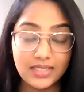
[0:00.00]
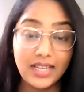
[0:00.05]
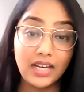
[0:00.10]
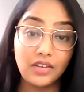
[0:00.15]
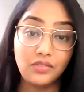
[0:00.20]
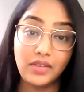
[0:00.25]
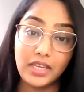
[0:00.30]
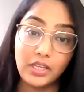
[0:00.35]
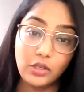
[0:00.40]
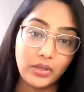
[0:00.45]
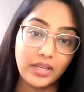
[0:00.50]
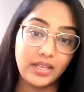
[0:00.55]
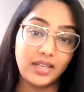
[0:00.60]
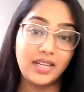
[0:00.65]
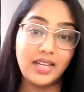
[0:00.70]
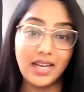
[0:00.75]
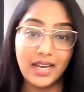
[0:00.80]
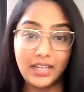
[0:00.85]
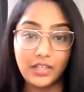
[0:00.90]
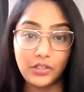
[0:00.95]
That way you can
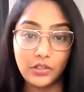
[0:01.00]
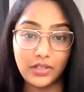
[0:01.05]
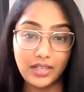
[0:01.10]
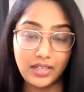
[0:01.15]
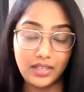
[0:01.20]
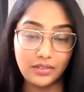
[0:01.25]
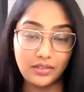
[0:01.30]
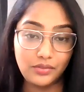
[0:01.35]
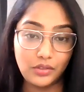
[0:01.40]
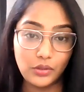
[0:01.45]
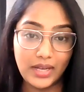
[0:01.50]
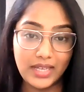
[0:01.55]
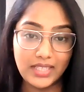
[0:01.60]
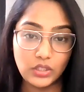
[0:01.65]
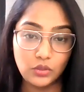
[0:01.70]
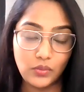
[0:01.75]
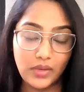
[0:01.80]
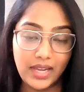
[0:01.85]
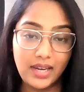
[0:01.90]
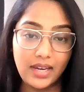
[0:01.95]
guide your interview
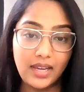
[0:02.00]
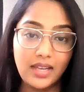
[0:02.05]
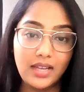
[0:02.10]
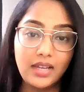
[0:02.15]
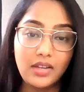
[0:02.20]
as well.